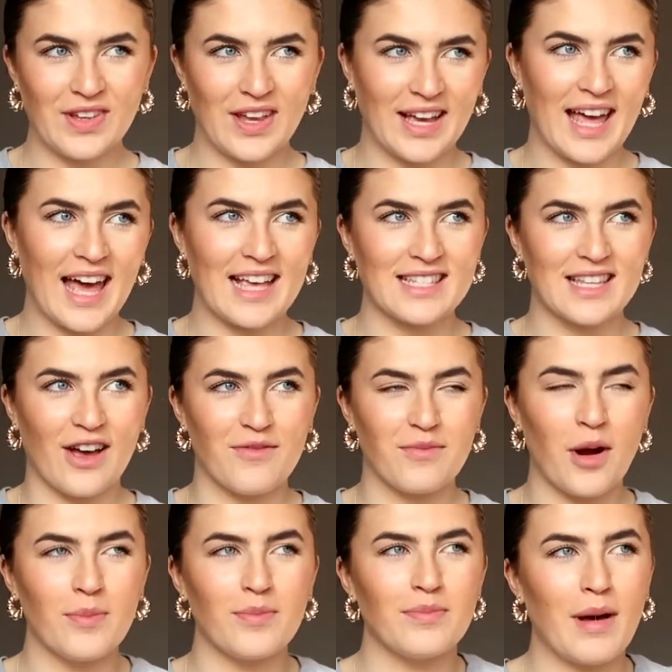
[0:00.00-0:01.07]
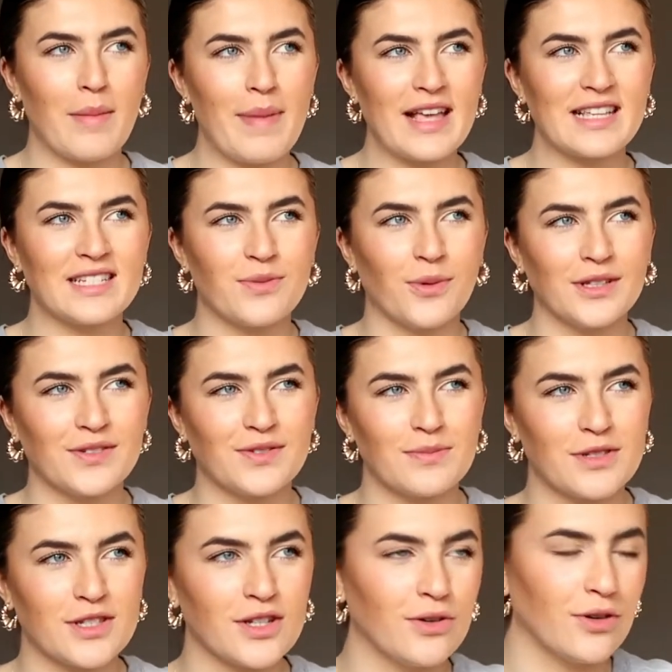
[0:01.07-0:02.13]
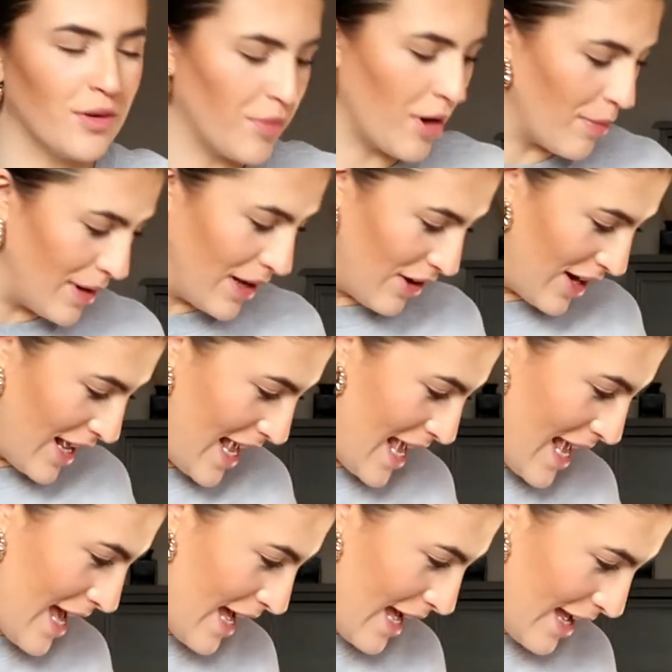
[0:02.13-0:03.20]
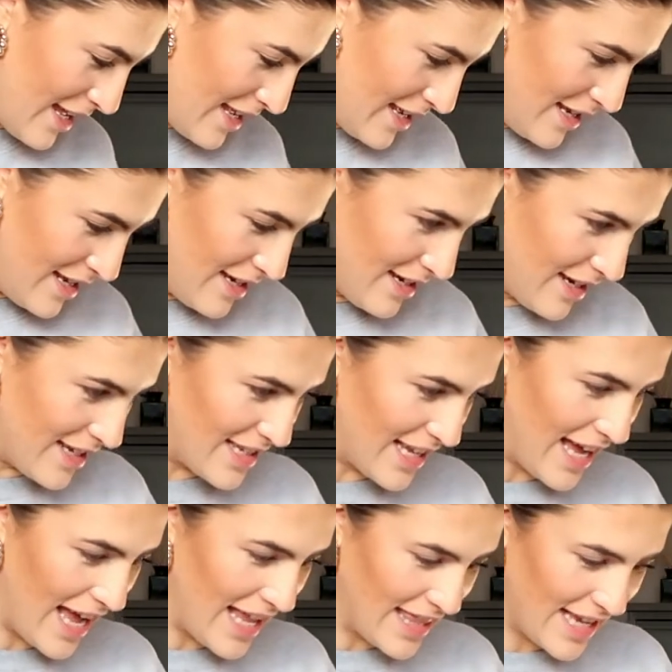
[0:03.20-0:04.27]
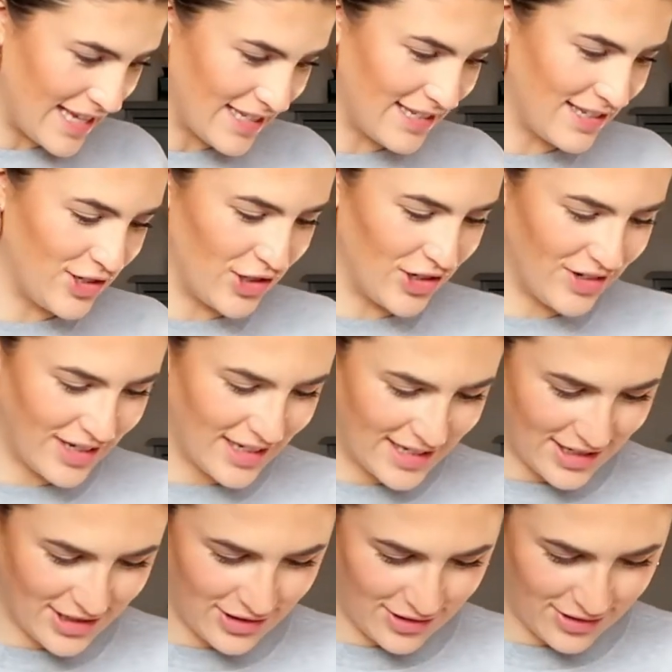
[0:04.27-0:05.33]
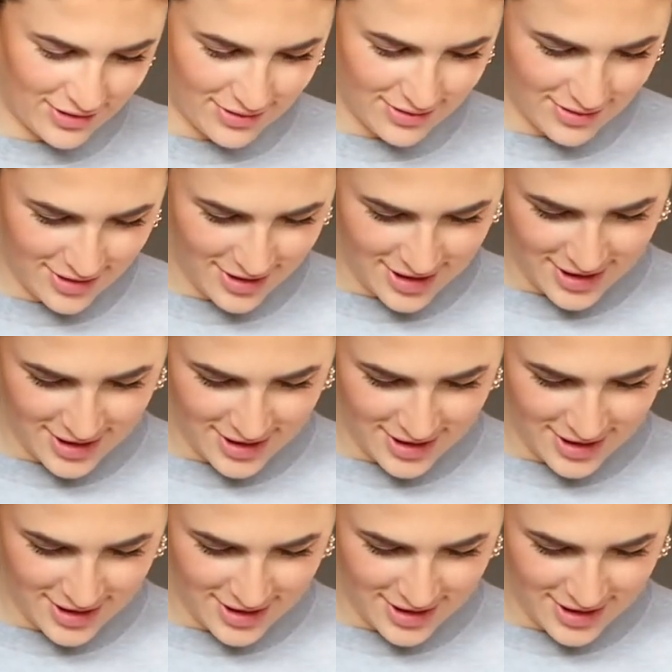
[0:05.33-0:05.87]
Okay, so I've my best ones from school are probably on here because I had this during school.